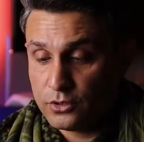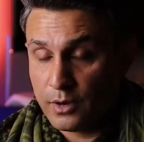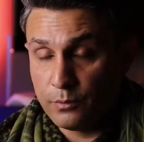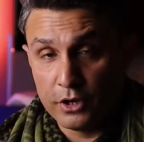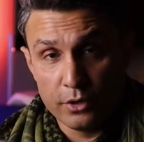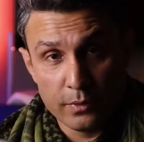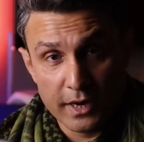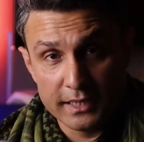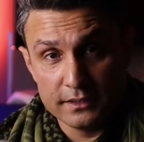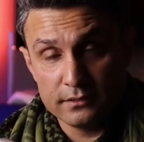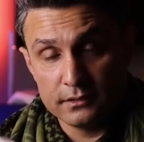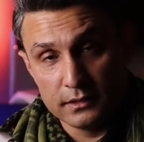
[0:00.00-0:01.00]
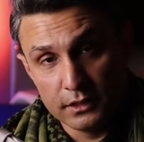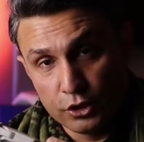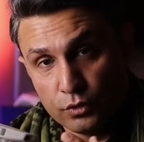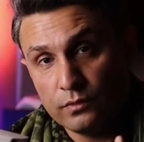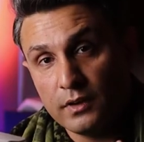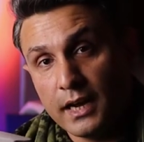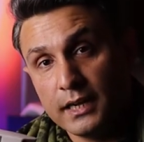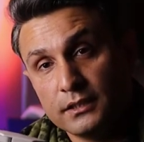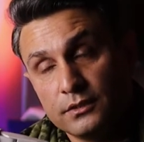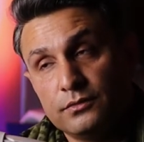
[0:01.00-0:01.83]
So I would advise new flyers,